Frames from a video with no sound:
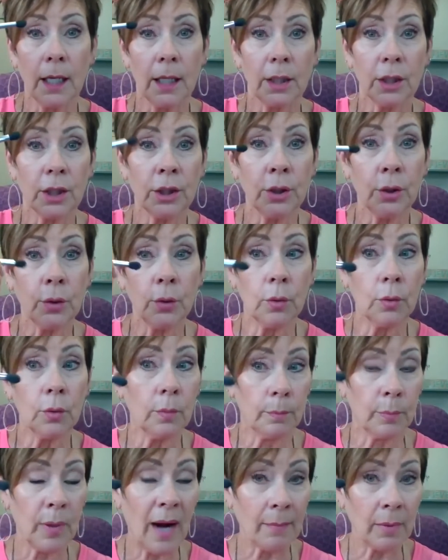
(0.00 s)

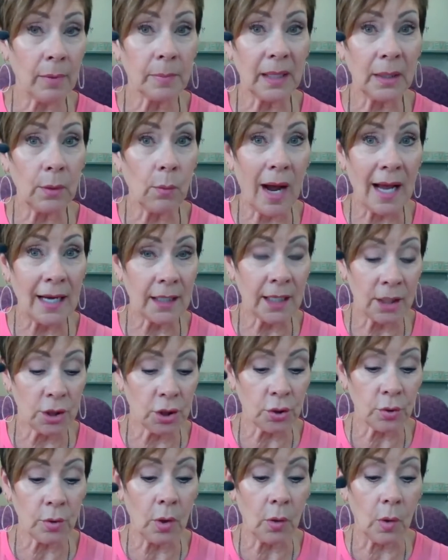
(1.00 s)
you probably want
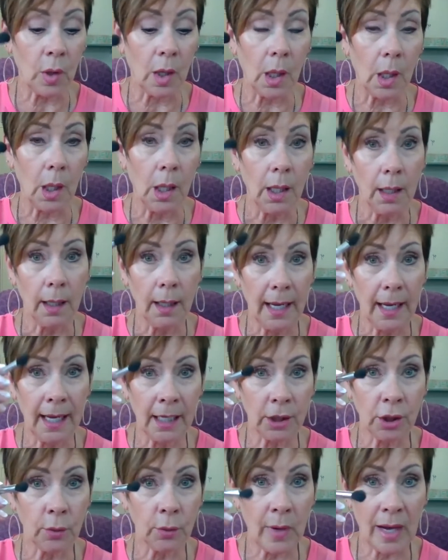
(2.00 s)
control
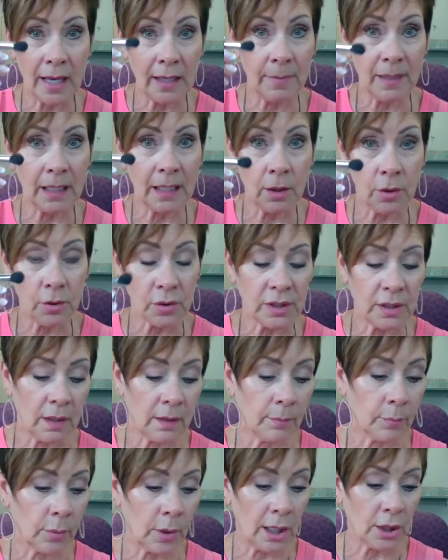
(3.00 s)
and you want to be close to
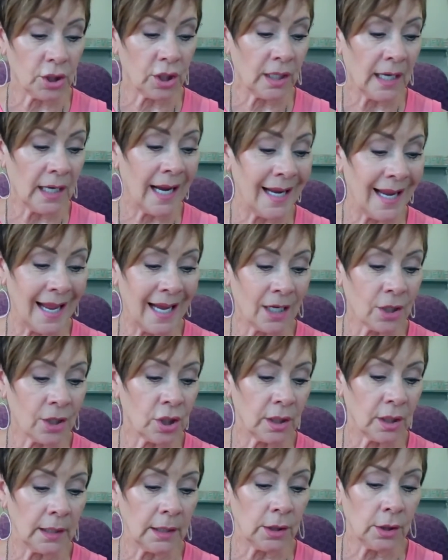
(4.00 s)
the brush. And I
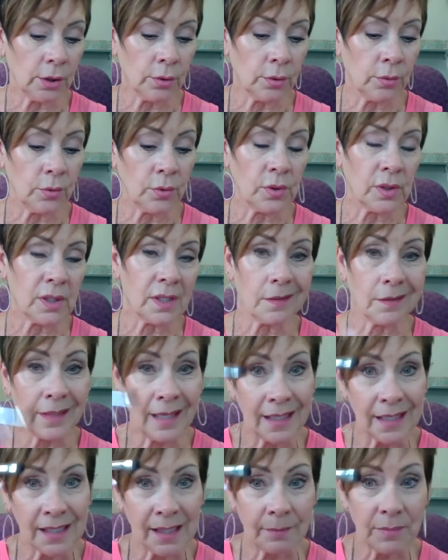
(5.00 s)
actually use,
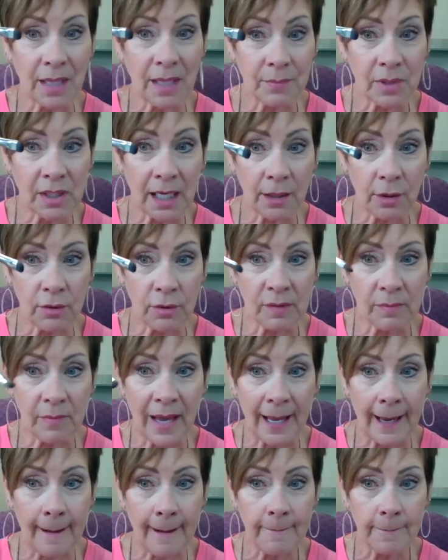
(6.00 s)
like, sometimes I use
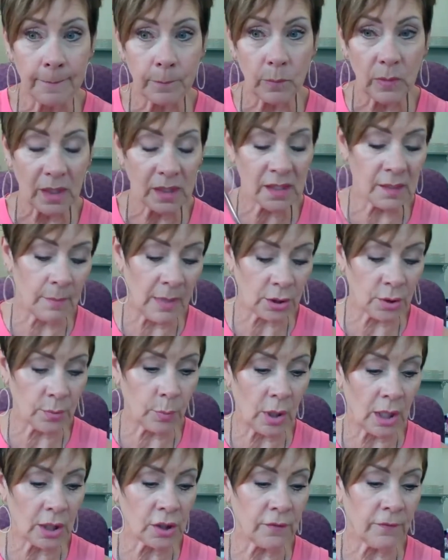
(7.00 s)
my smudge
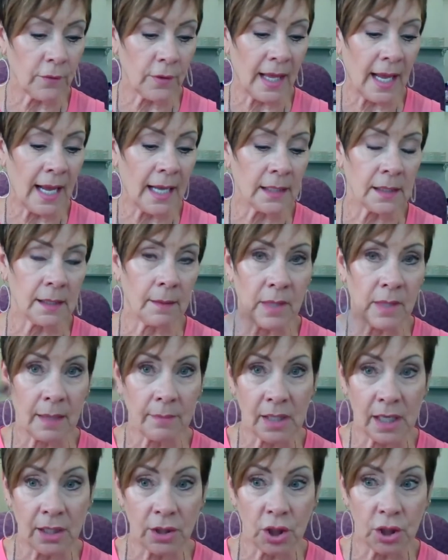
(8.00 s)
brush for that.
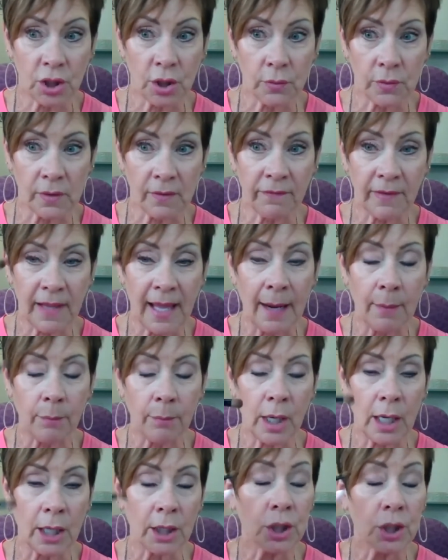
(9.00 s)
Sometimes I just use a flat
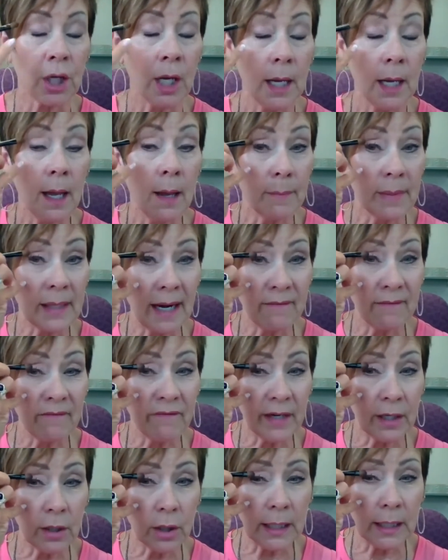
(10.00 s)
brush, but I'm
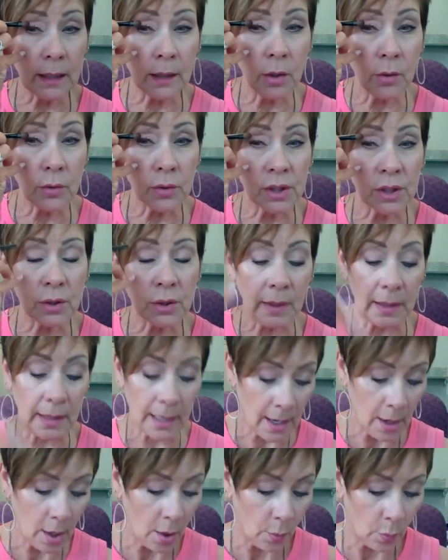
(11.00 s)
very close to it.
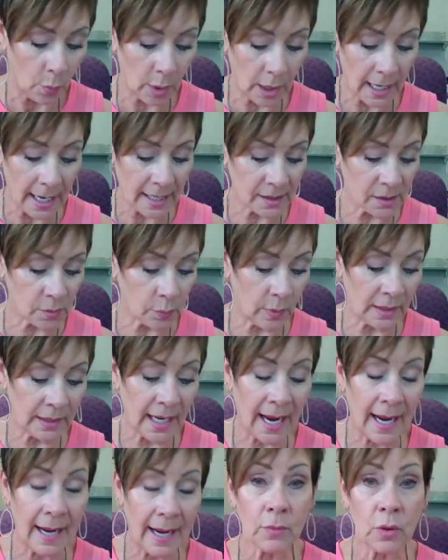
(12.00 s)
Whereas when
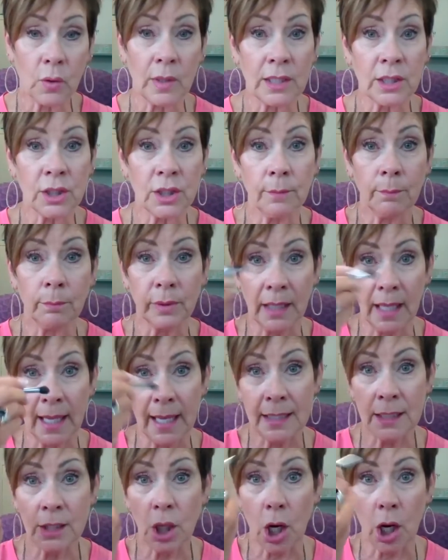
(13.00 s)
I'm going to
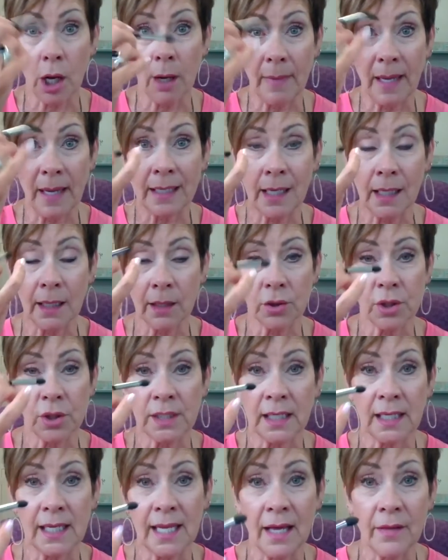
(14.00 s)
blend all my colors
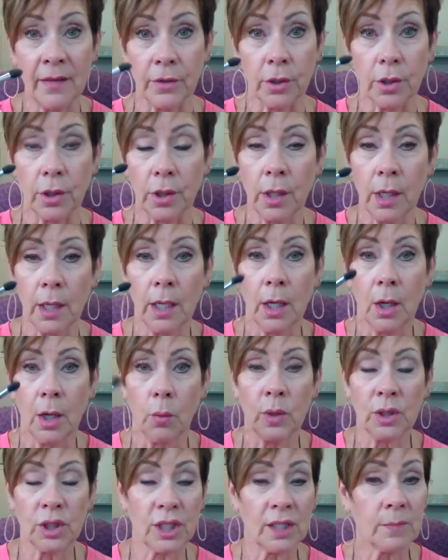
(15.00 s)
together,
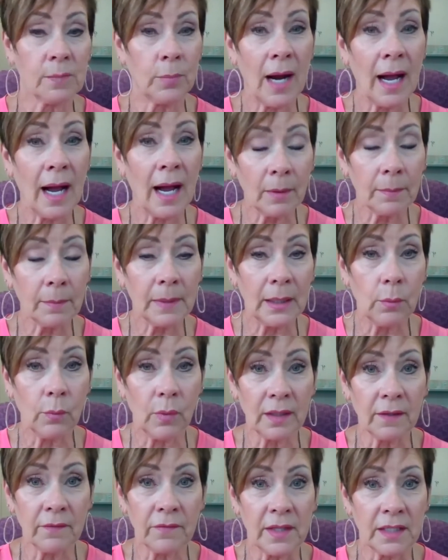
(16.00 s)
which is probably
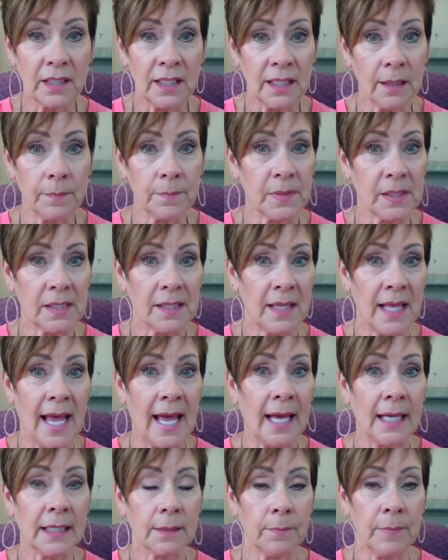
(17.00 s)
one of the tips
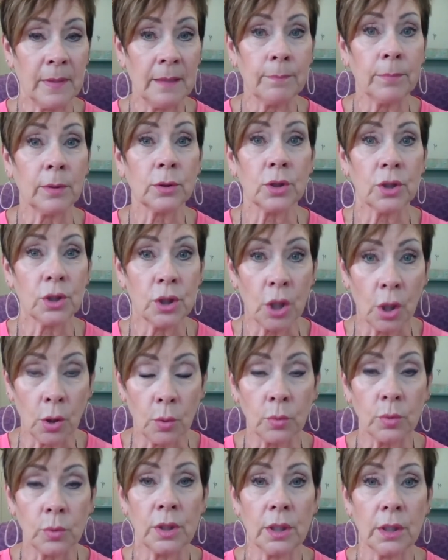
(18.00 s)
that people
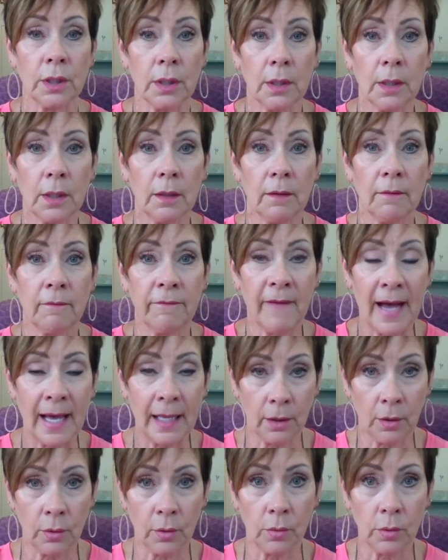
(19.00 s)
don't
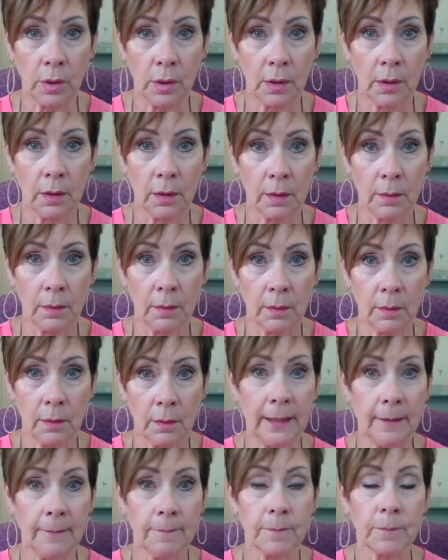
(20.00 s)
follow
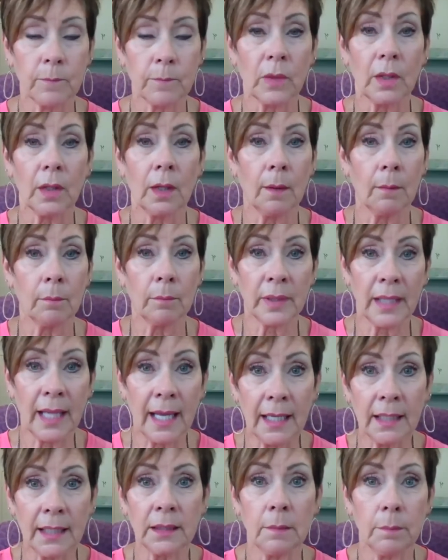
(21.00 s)
properly.
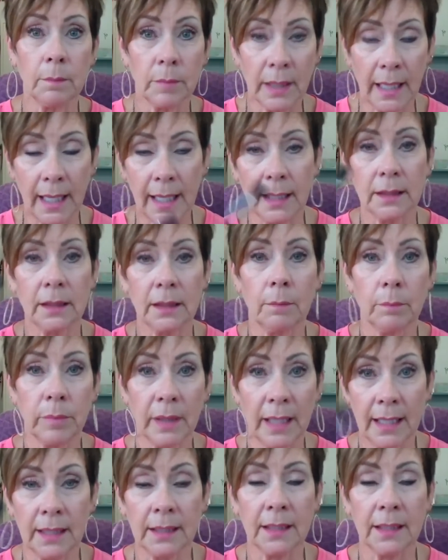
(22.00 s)
Blend, blend,
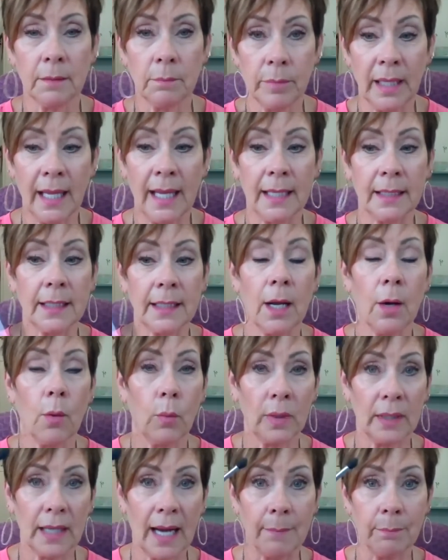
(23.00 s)
blend, and blend.
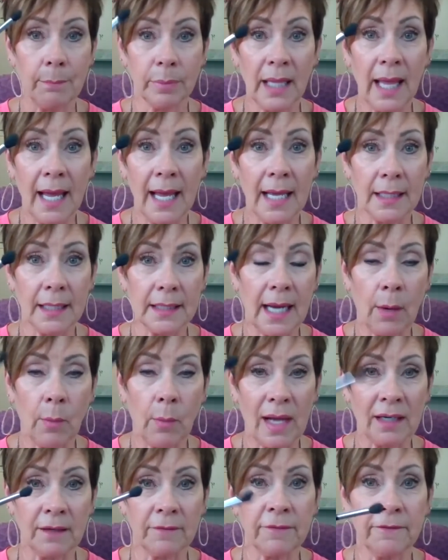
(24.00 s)
When I blend, I
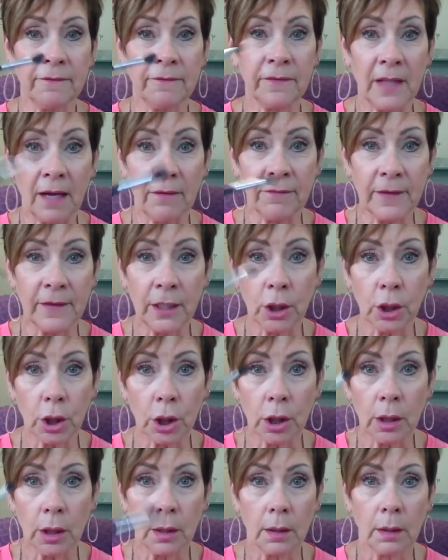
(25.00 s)
want a
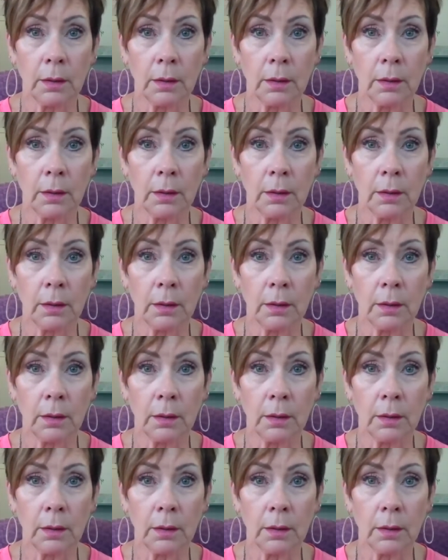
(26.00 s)
fluffier,